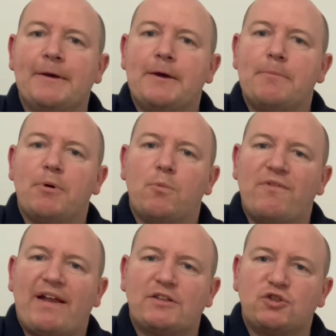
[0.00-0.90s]
But we've
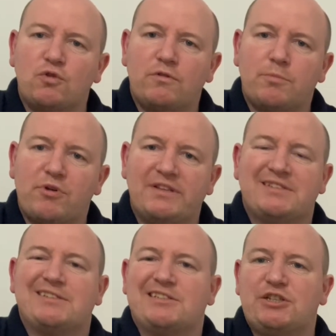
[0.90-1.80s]
had a tour of the
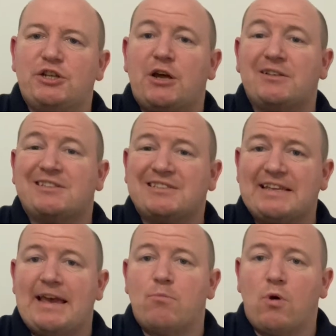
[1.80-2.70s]
printer, so you know it's a
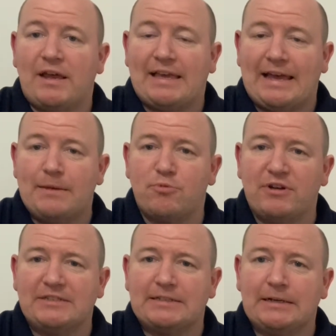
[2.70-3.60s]
CMYK
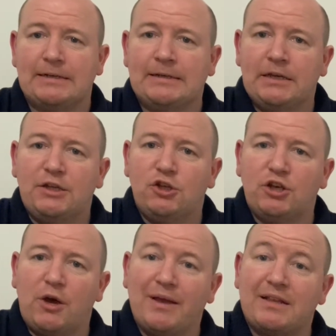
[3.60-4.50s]
printer. You
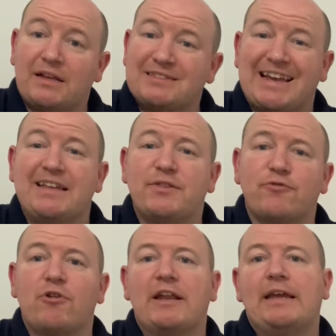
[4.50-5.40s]
know it does
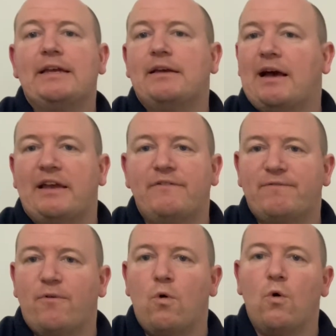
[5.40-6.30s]
A3,
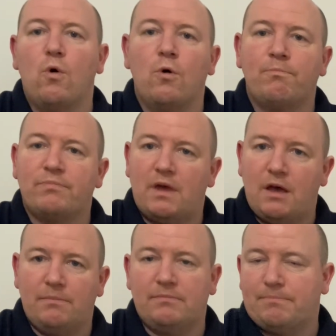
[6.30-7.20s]

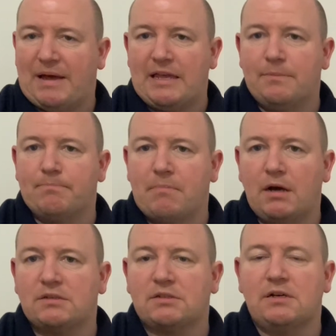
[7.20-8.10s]
A4
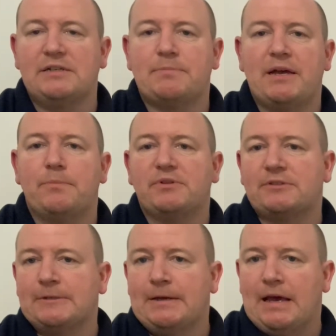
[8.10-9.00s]
mug size
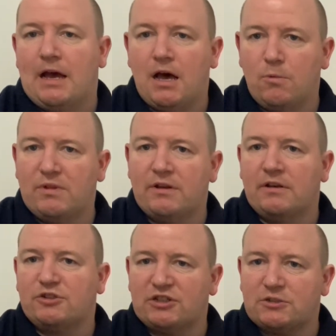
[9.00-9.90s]
papers with an
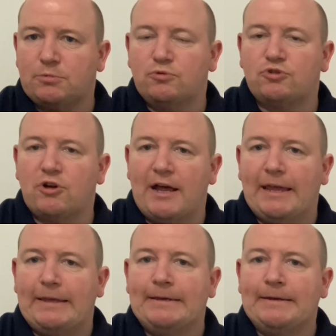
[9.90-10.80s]
adjustable
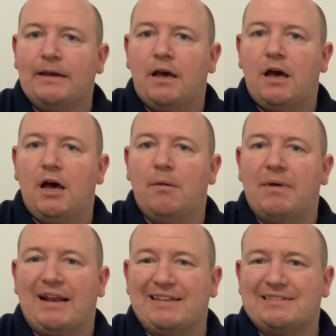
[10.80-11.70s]
tray,
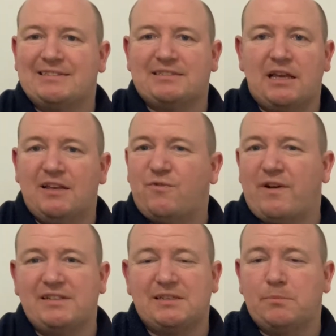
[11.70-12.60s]
and it's
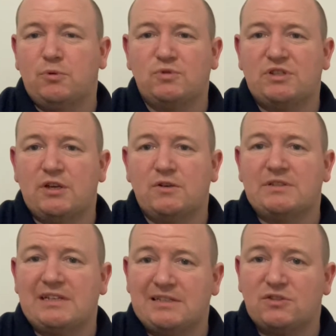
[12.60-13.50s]
very simple to use.
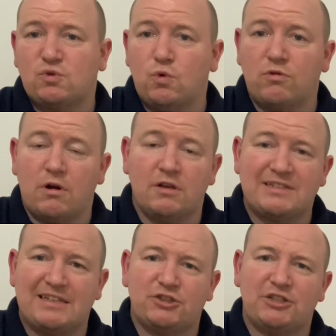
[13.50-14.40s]
It is a Sawgrass
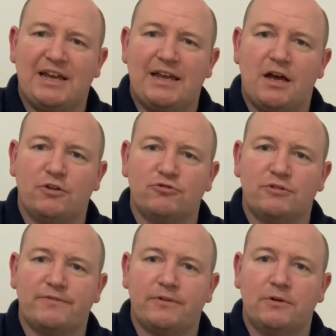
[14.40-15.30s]

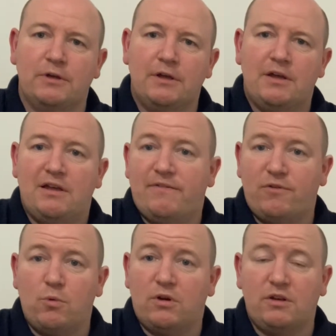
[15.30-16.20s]
SG800 for if
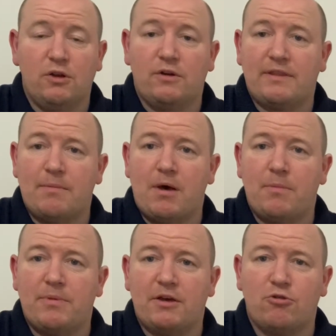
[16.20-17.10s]
you want to look them
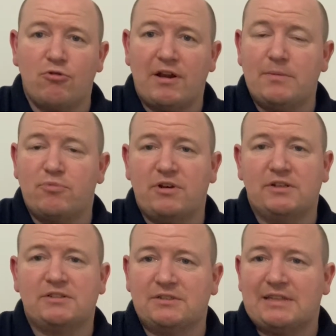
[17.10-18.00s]
up. They're great
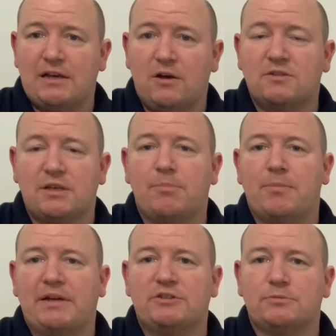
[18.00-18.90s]
printers. They are
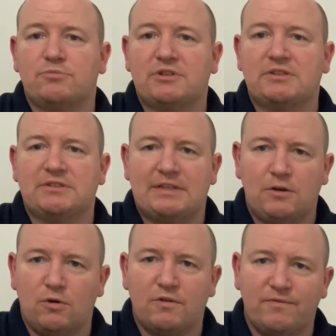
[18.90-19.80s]
sublimation printers. They're
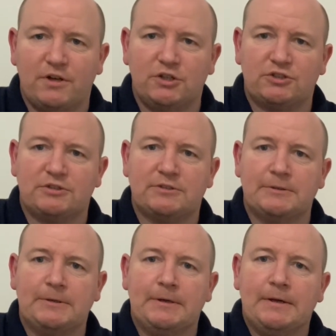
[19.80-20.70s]
not conversions.
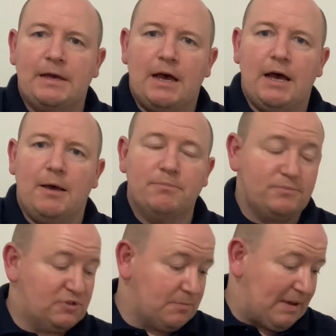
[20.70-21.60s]

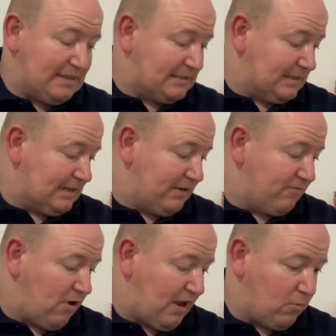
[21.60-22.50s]
So basically,
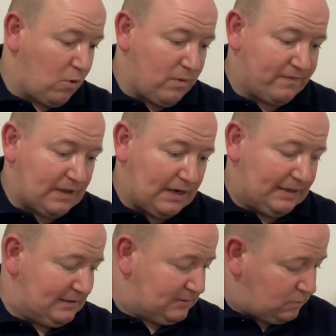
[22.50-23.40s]
right, what we've done
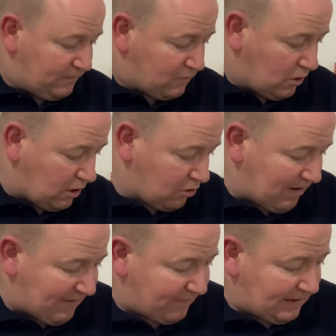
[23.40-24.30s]
is we've got our
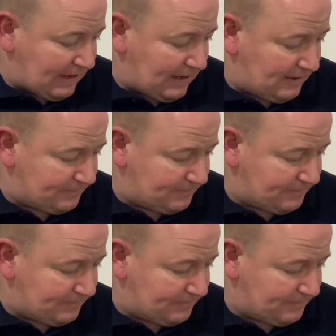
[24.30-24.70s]
graphic here.